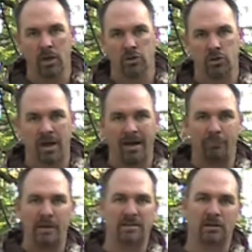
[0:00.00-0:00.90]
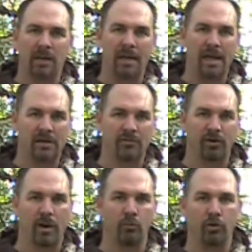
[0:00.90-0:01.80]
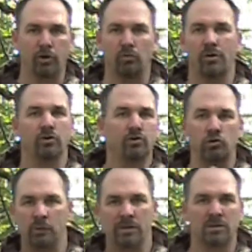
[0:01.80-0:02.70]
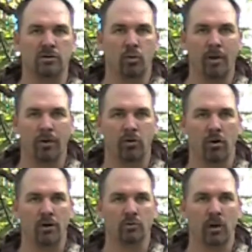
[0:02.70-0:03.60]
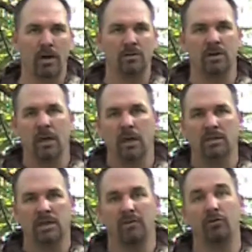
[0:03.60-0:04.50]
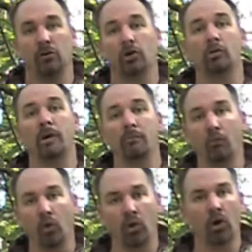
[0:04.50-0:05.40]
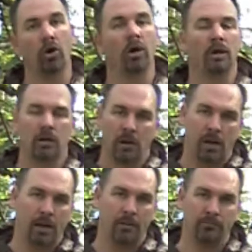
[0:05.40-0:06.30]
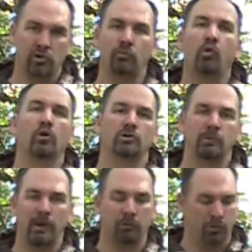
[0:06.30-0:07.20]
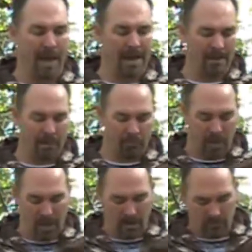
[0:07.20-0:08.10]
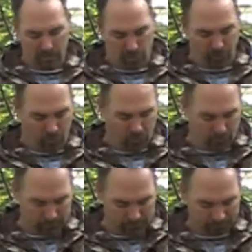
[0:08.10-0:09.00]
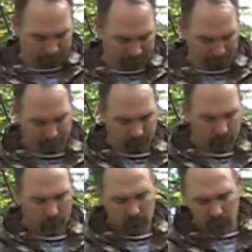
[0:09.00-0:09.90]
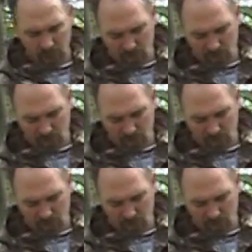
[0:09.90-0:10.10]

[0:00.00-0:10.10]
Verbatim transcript: So you have basically an X-frame where you can run those two pieces of webbing crosswise to give you a little bit more um, support to be able to pack that meat out and so forth.